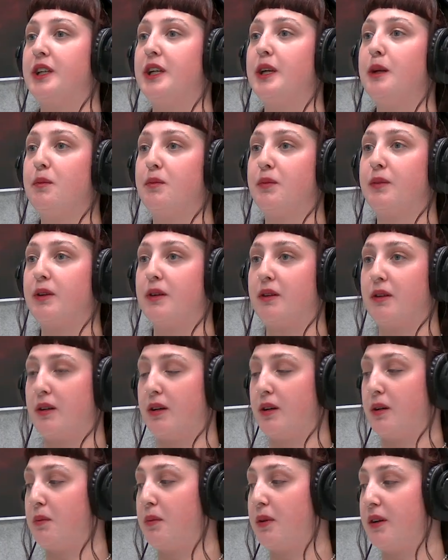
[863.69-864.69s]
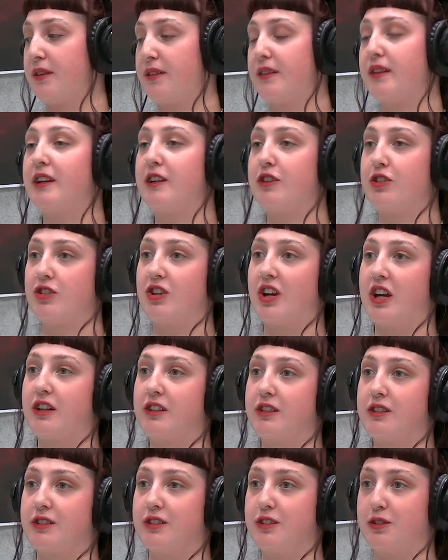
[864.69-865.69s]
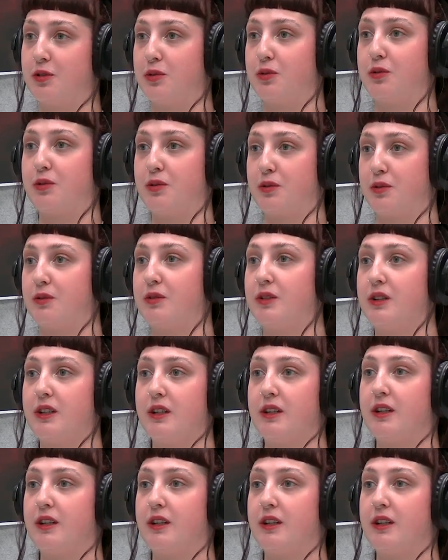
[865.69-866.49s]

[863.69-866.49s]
keep the person in check, to